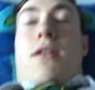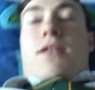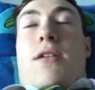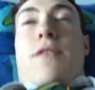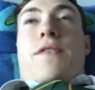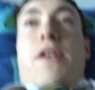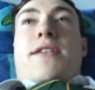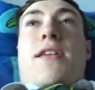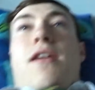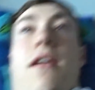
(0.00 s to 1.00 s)
So
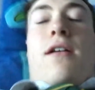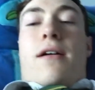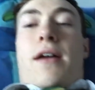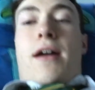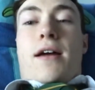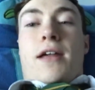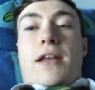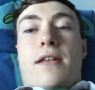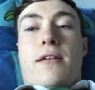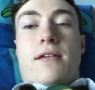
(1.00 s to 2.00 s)
firstly, I had,
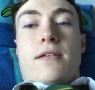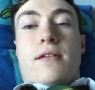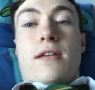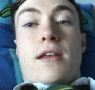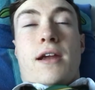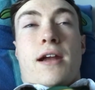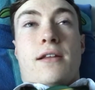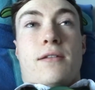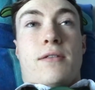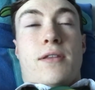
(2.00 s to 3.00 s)
in
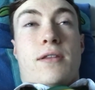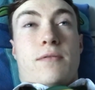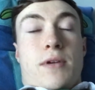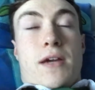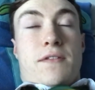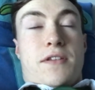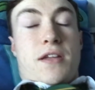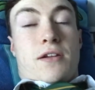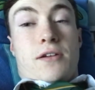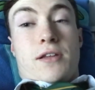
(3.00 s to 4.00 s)
Ireland, we have this
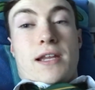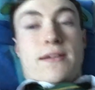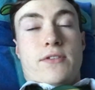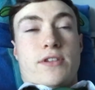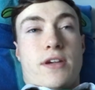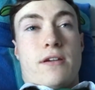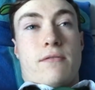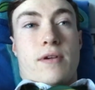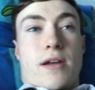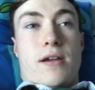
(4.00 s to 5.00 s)
thing called the Leaving Cert,
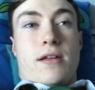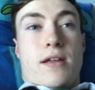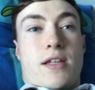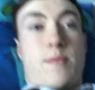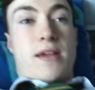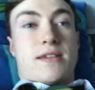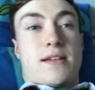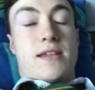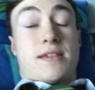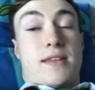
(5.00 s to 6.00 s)
where it's
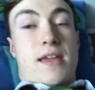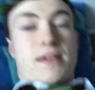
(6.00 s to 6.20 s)
basically state